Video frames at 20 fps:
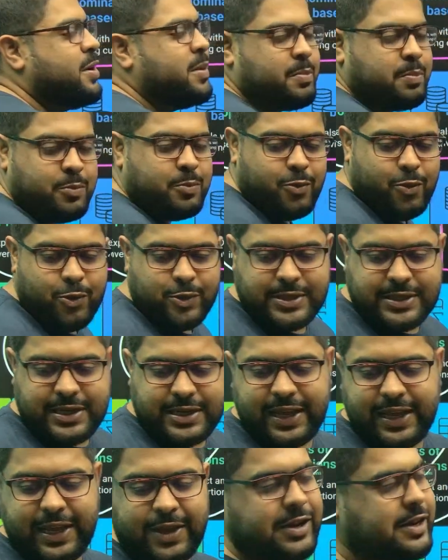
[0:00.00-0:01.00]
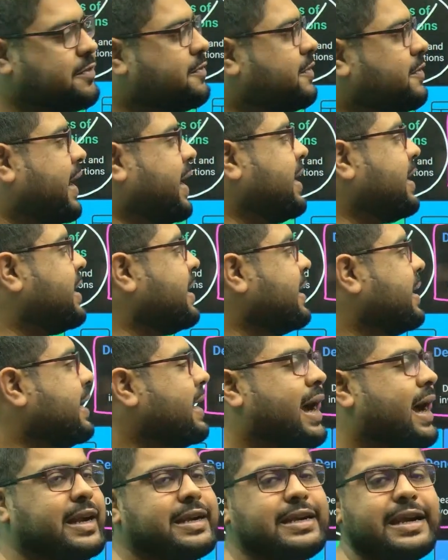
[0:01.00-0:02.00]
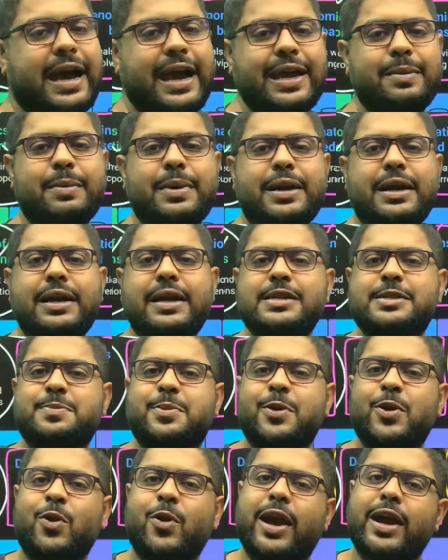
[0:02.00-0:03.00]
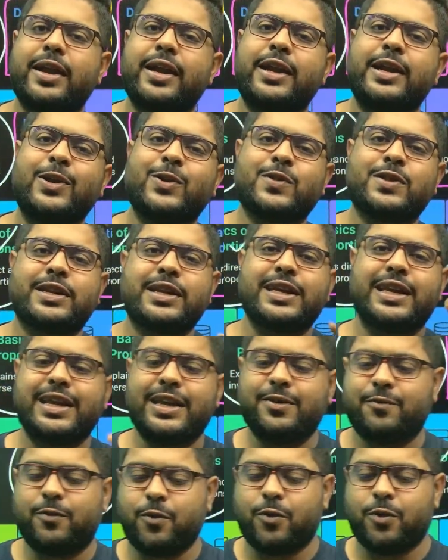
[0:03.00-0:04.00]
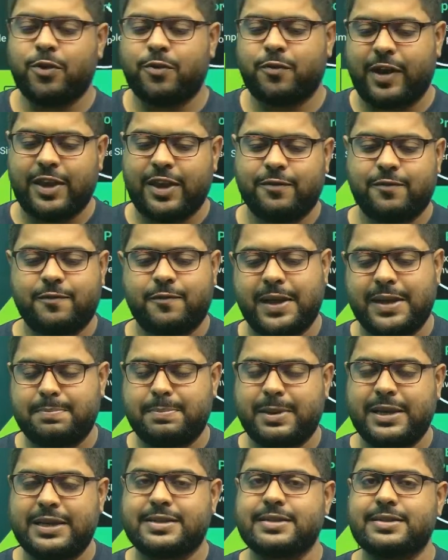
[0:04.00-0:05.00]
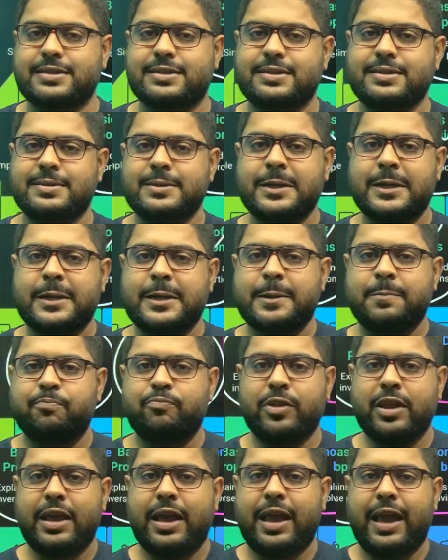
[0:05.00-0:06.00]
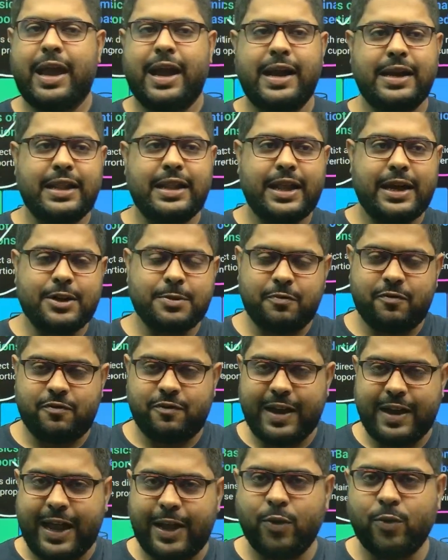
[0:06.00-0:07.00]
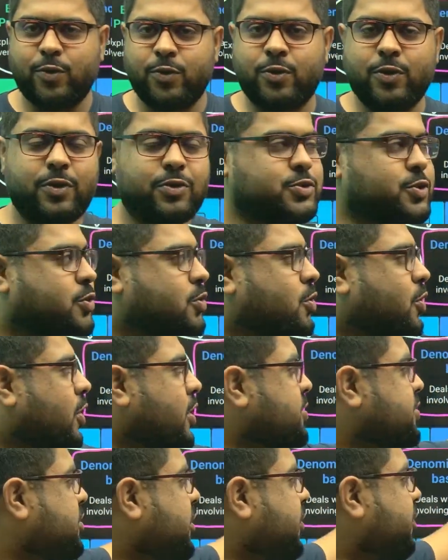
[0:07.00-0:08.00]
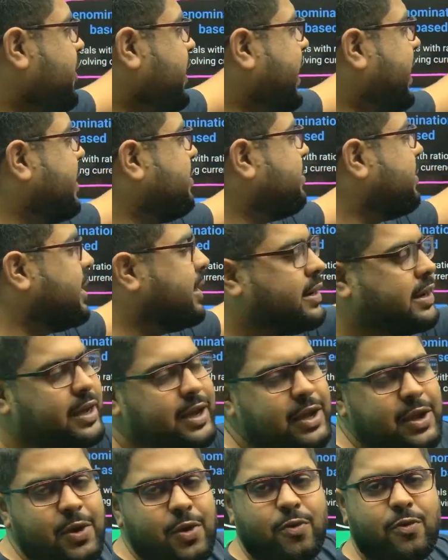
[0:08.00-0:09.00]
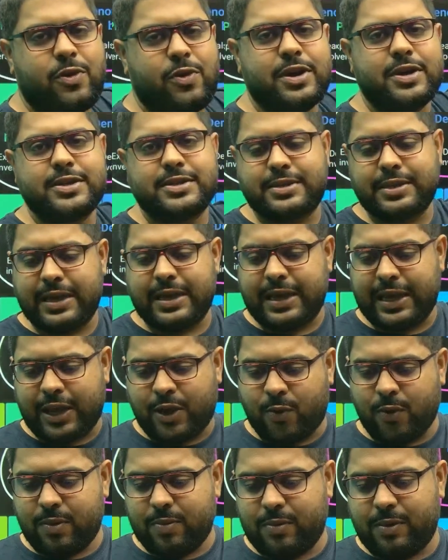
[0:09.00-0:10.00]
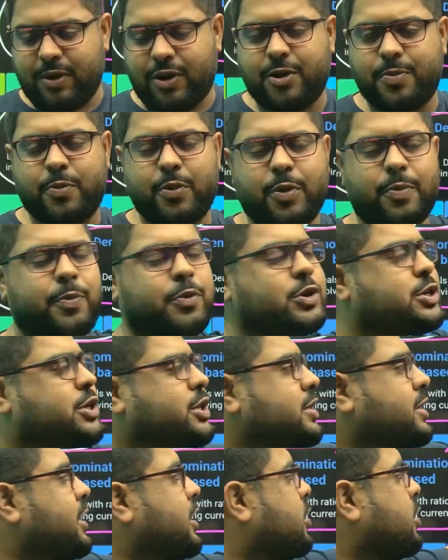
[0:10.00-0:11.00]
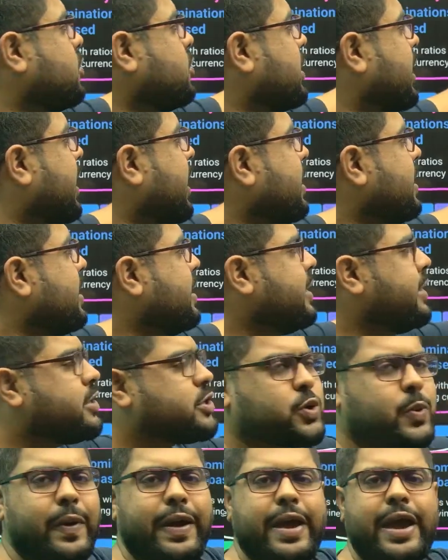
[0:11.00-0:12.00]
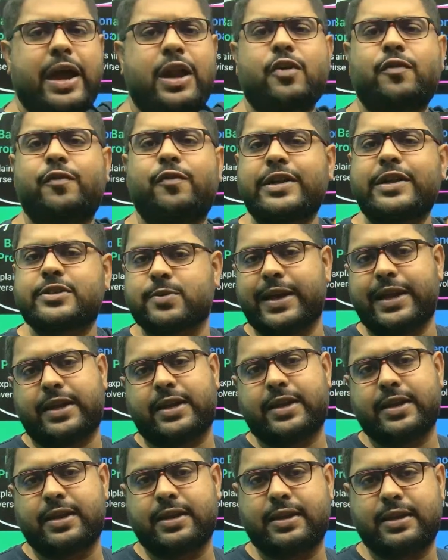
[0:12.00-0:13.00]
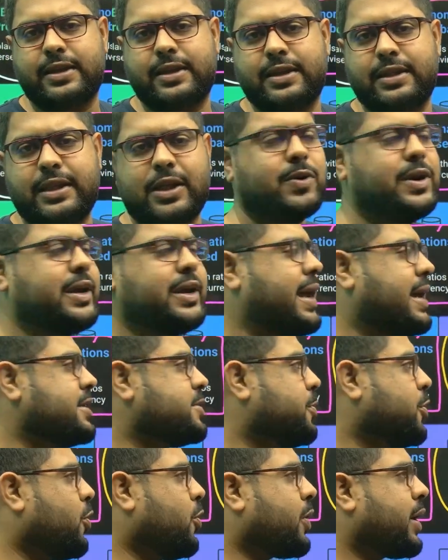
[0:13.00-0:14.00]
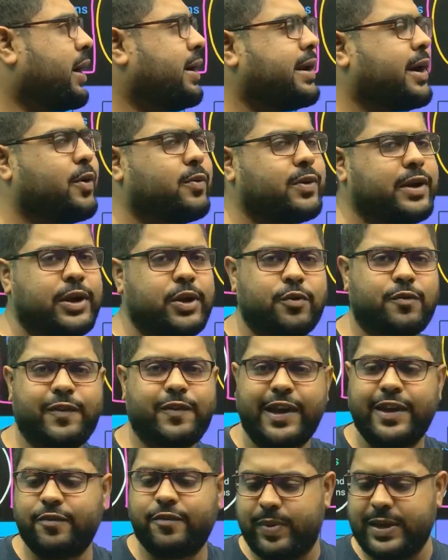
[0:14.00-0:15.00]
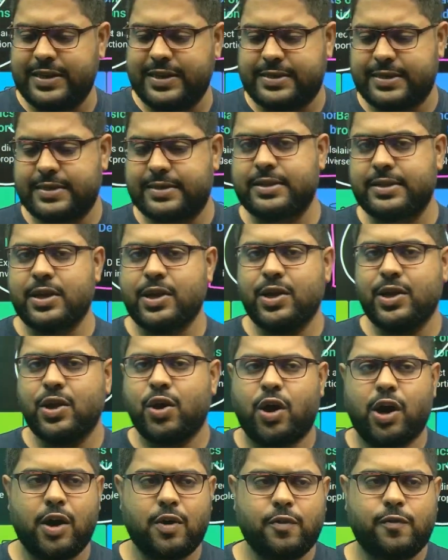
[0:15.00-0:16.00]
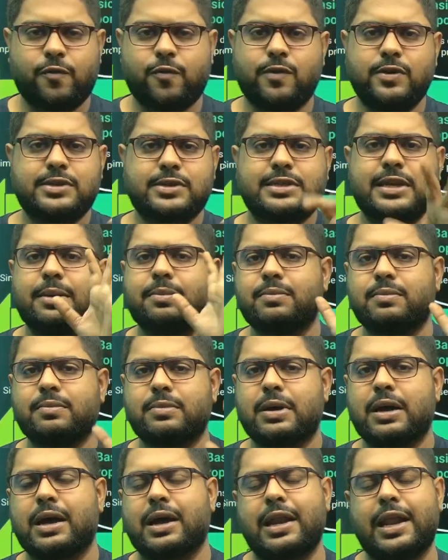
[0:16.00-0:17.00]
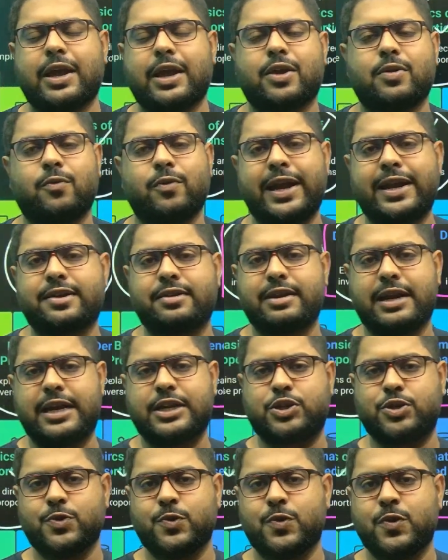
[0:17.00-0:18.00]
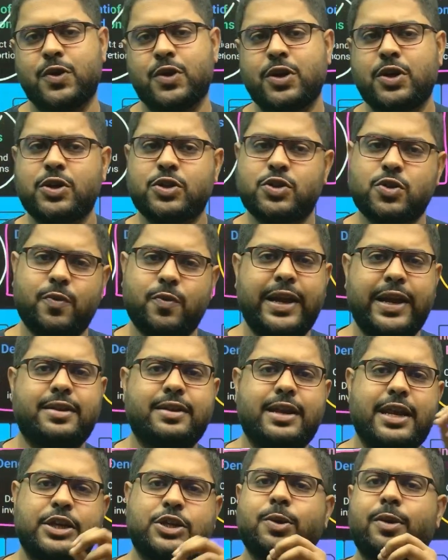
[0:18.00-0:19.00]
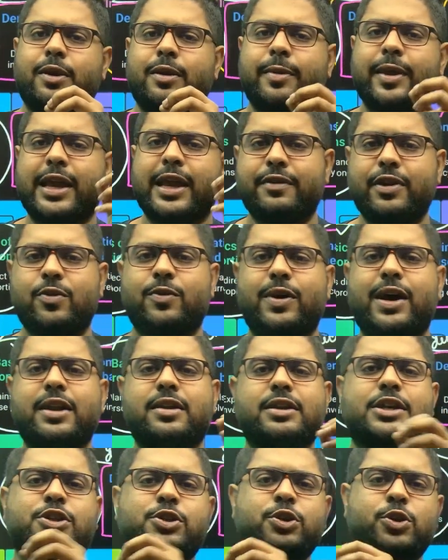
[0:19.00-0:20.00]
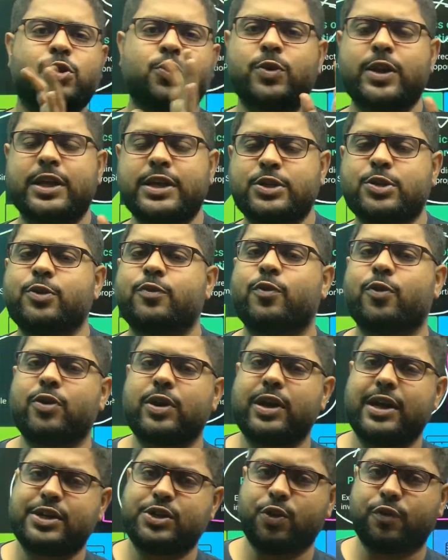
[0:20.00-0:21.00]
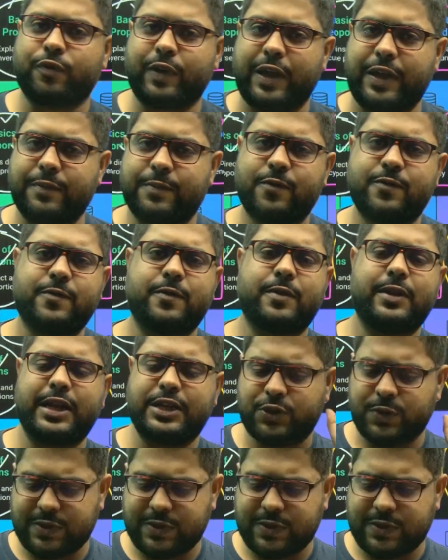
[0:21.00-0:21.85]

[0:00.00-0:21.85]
Mostly you will find a diamond is broken into 3, 4, 5 pieces. And the value, so cost of a diamond was equal or proportional to the square of its weight. Now it has broken down into 5 pieces of some like weight ratio. So weight ratio will be given 1 ratio, 2 ratio, 4 ratio, 5 ratio